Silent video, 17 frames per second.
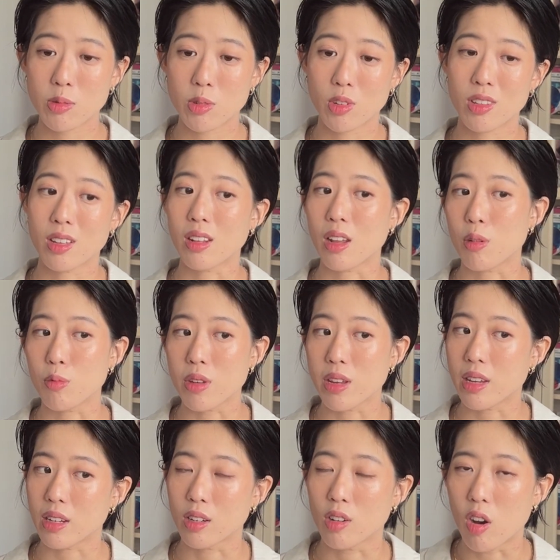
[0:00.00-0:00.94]
We think that we
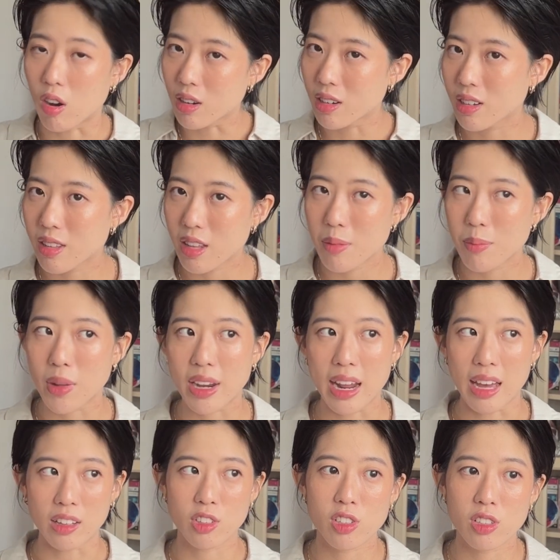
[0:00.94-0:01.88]
can conquer them, but
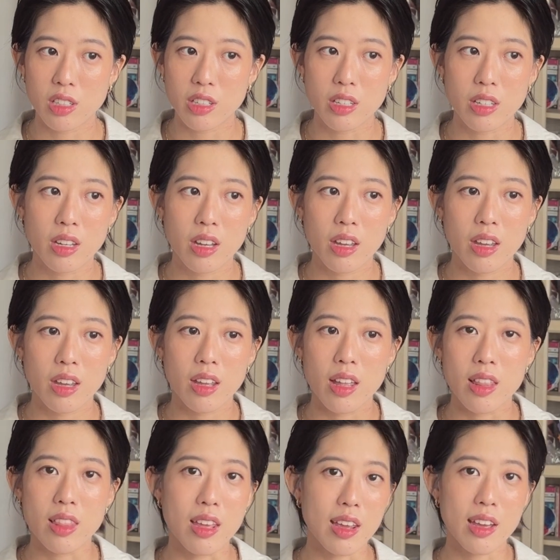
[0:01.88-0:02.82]
actually
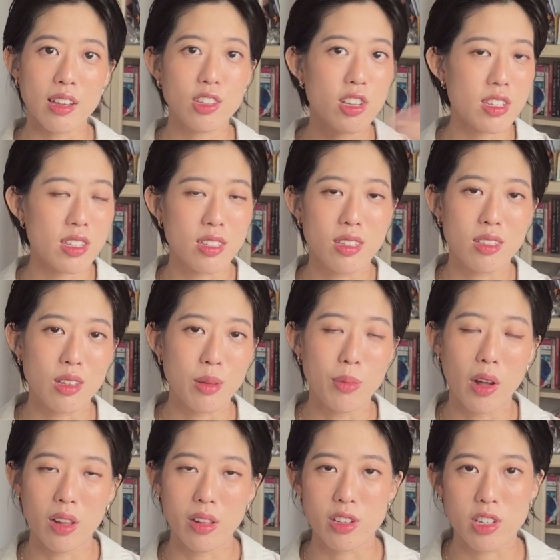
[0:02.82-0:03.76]
they can just
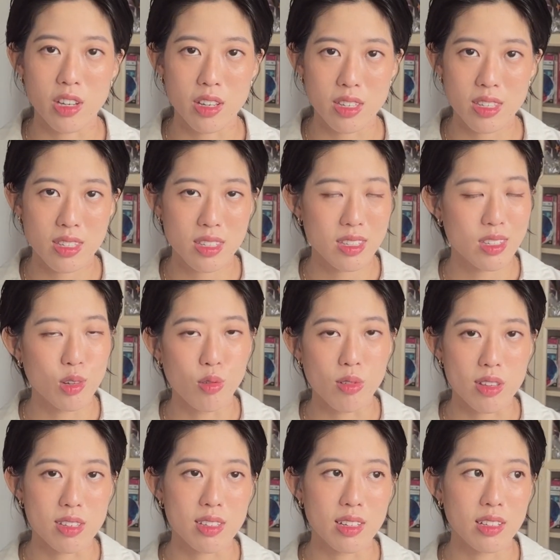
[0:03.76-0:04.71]
demolish us so
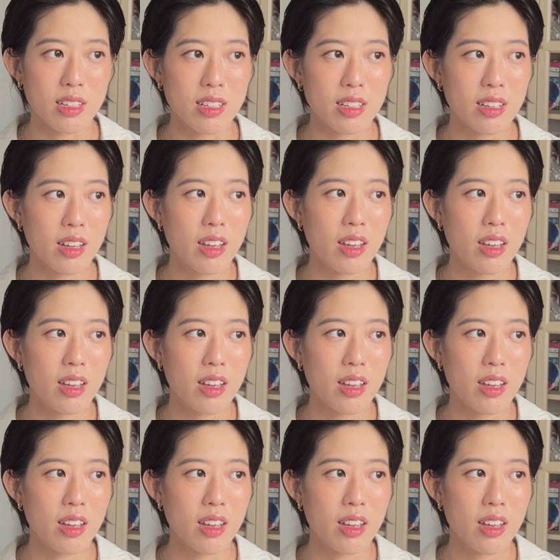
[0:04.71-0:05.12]
easily.